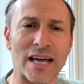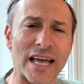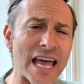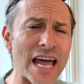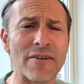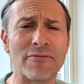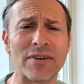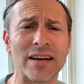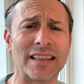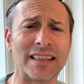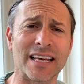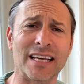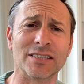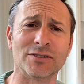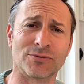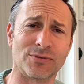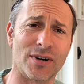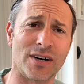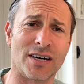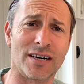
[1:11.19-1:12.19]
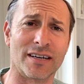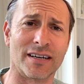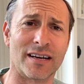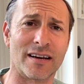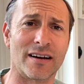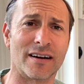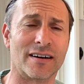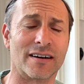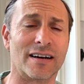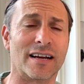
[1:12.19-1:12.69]
Everything's wrong
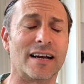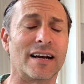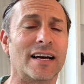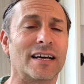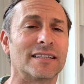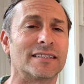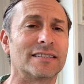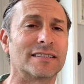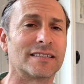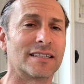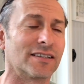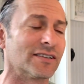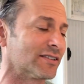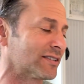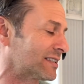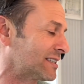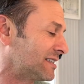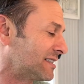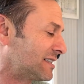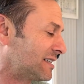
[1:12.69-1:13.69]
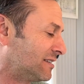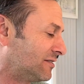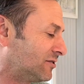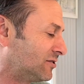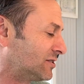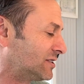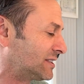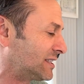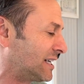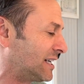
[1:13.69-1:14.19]
here. And I still continue
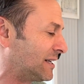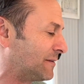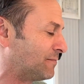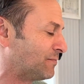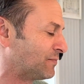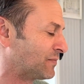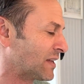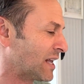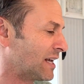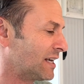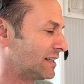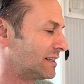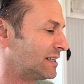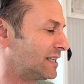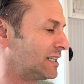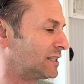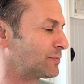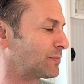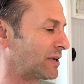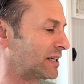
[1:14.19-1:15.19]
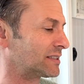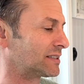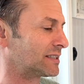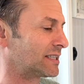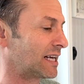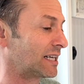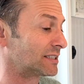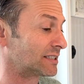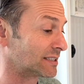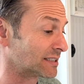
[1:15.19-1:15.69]
to see these
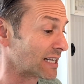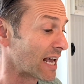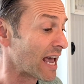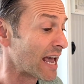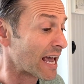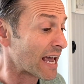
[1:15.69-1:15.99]
presentations,